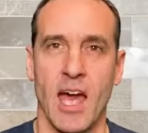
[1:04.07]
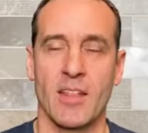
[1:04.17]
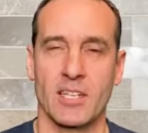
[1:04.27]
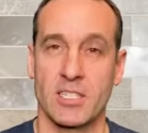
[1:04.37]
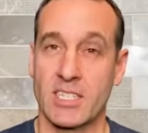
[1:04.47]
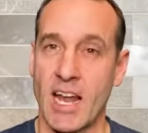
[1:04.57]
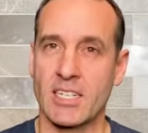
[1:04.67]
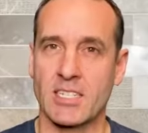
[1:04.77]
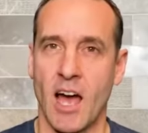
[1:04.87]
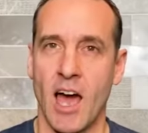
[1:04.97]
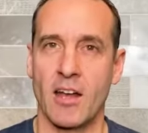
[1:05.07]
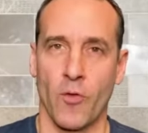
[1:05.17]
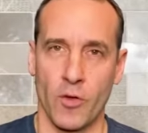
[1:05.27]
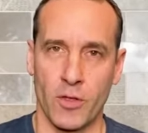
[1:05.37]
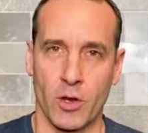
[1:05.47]
And it's set aside
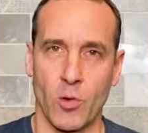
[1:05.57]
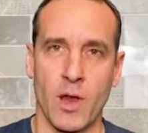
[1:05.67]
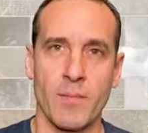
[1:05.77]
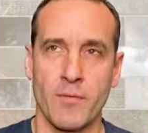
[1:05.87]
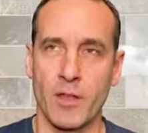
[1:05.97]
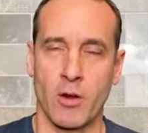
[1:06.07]
for the cream of the